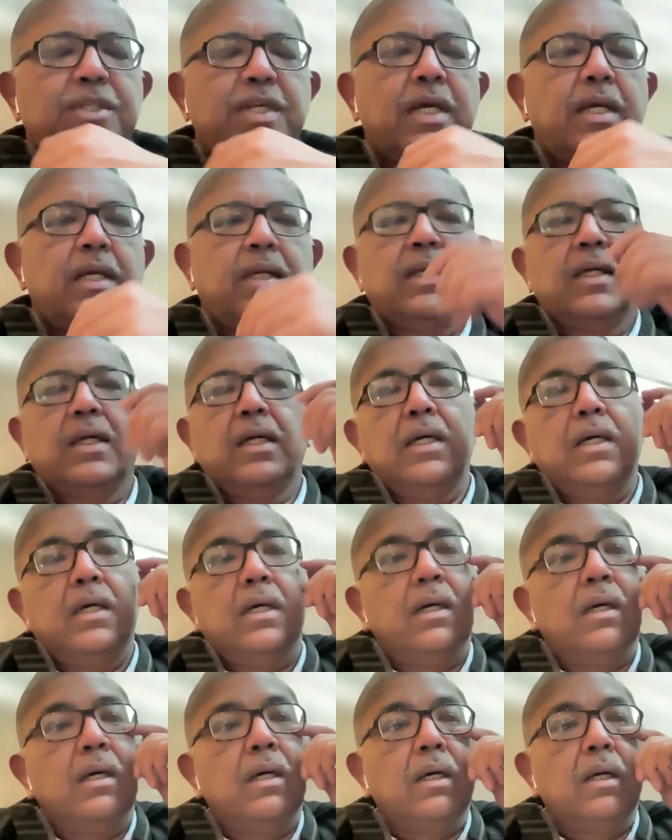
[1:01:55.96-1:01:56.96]
as yet,
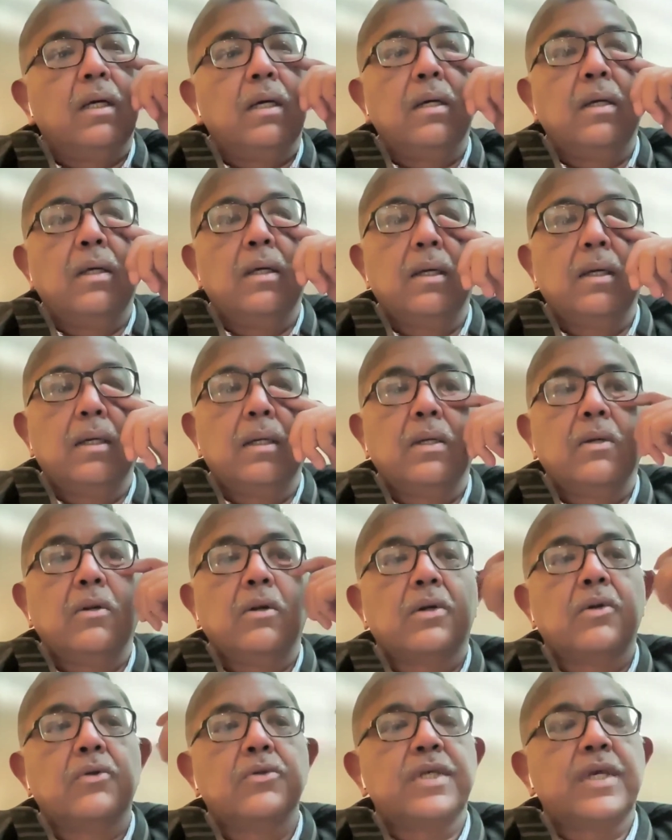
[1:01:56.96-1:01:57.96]
Dr.
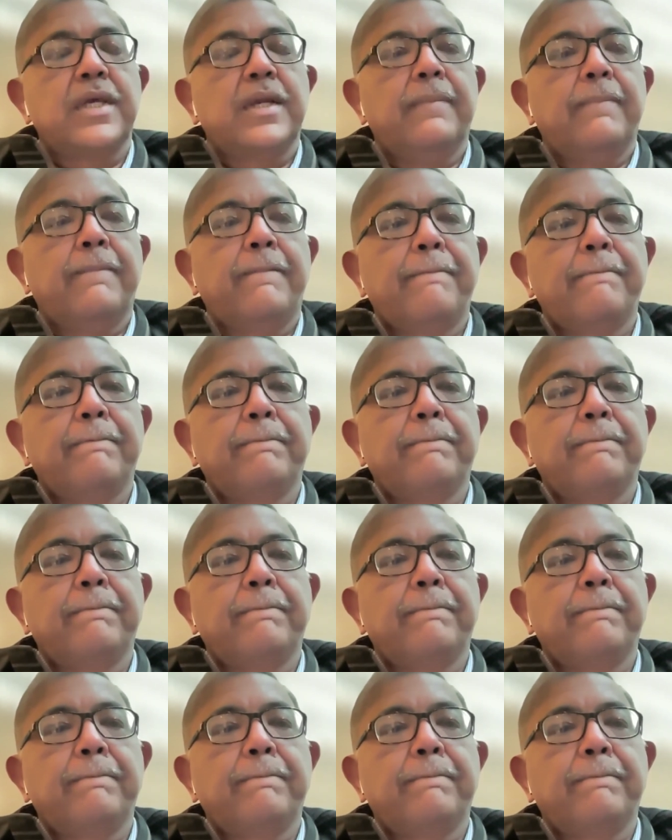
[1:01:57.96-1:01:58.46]
Hussain.